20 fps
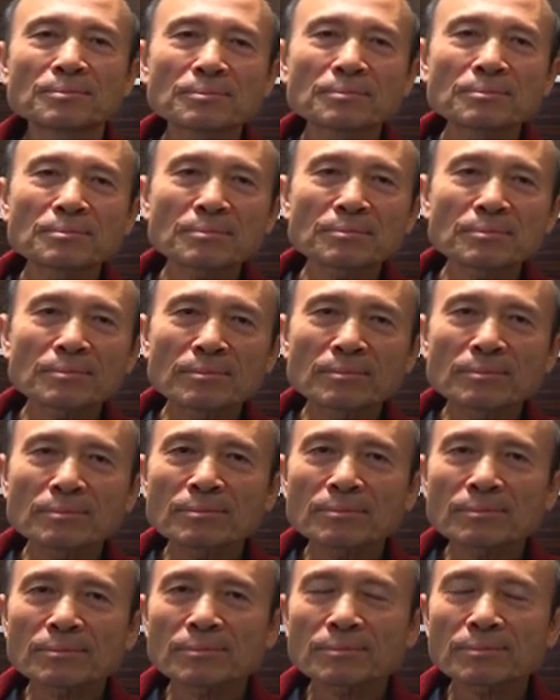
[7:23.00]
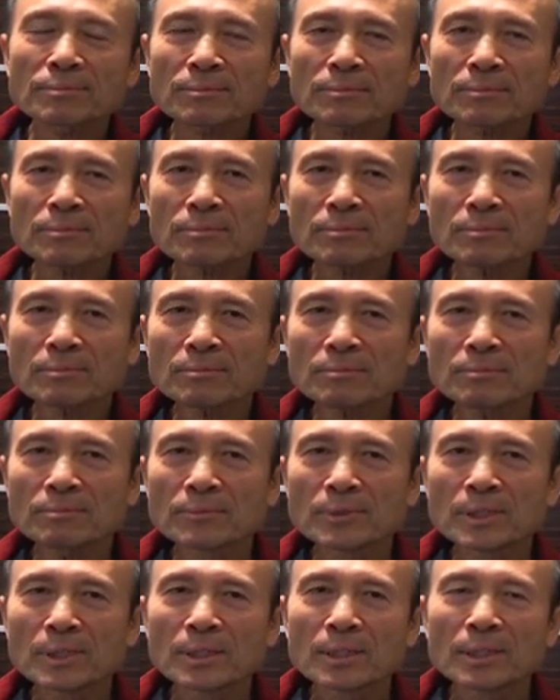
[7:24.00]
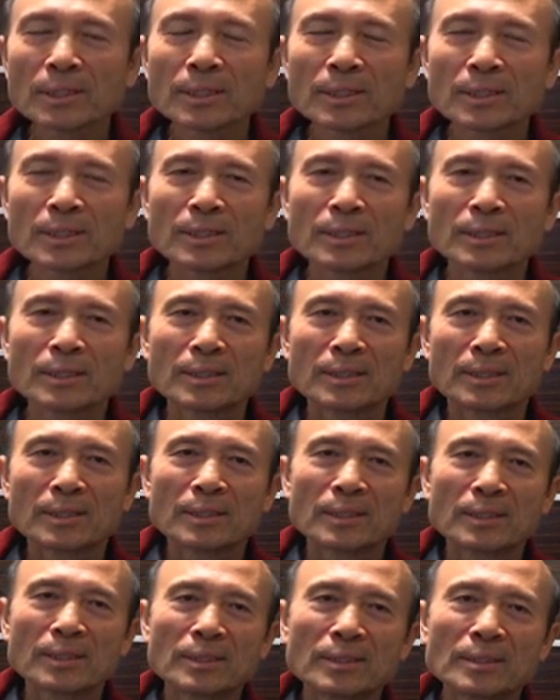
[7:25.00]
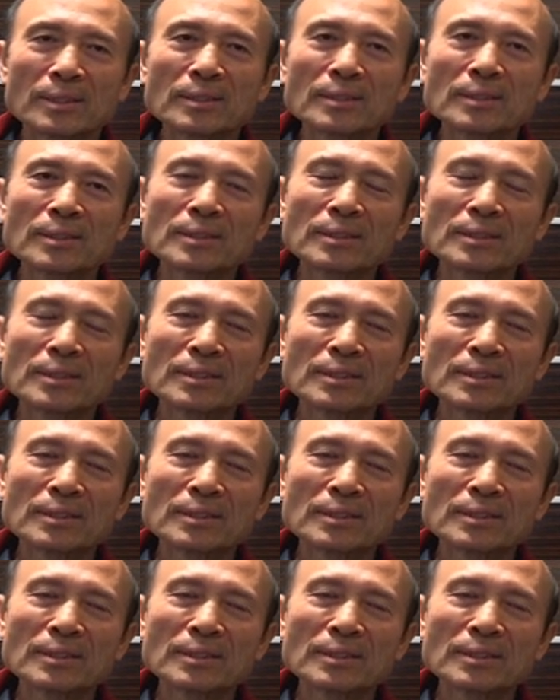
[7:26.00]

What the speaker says: Nothing is said.